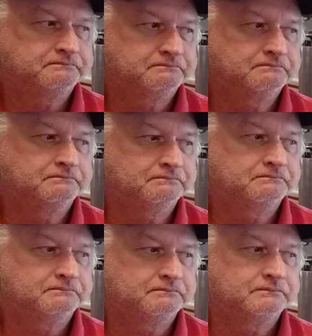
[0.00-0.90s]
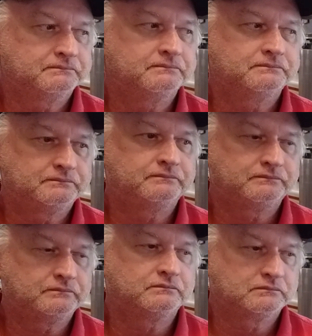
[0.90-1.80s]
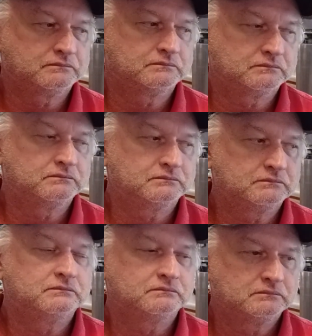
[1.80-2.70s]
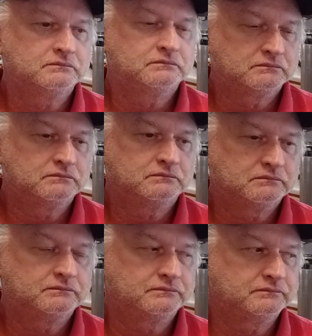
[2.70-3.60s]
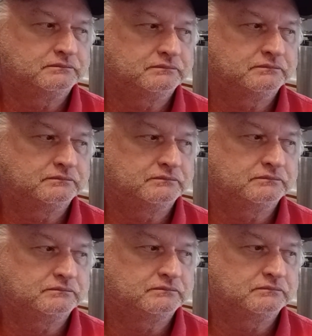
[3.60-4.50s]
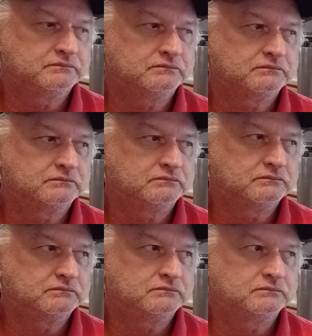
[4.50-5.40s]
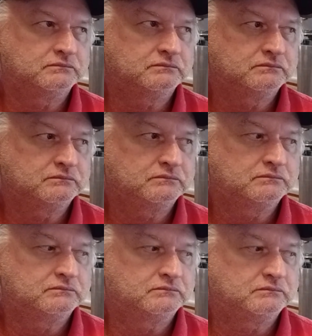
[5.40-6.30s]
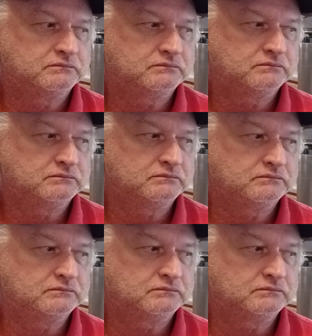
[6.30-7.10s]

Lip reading: [no speech]